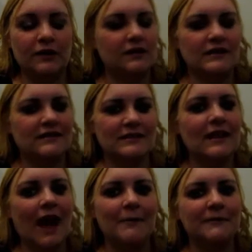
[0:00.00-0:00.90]
This has
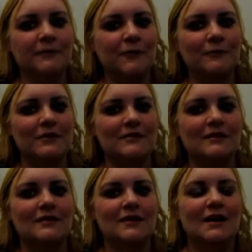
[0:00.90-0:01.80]
happened for a
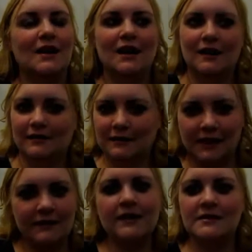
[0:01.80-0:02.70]
reason.
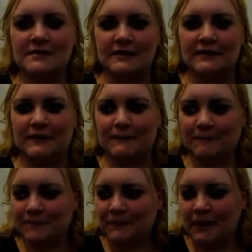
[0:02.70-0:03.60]
Let's continue.
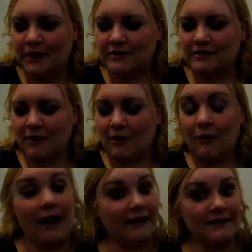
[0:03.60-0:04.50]
So
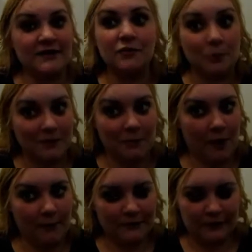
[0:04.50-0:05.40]
I continued with the
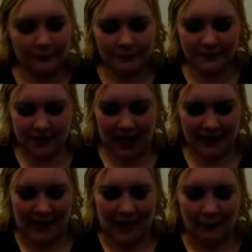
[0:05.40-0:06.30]
proper dose,
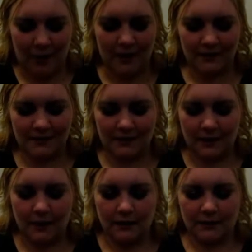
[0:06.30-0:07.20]
and that was
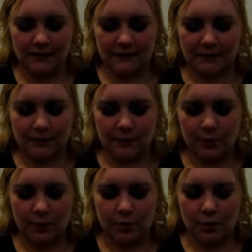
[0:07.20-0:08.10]
December,
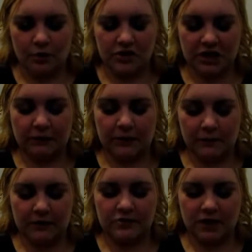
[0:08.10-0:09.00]
January,
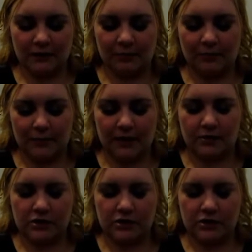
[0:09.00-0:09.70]
March, April, May,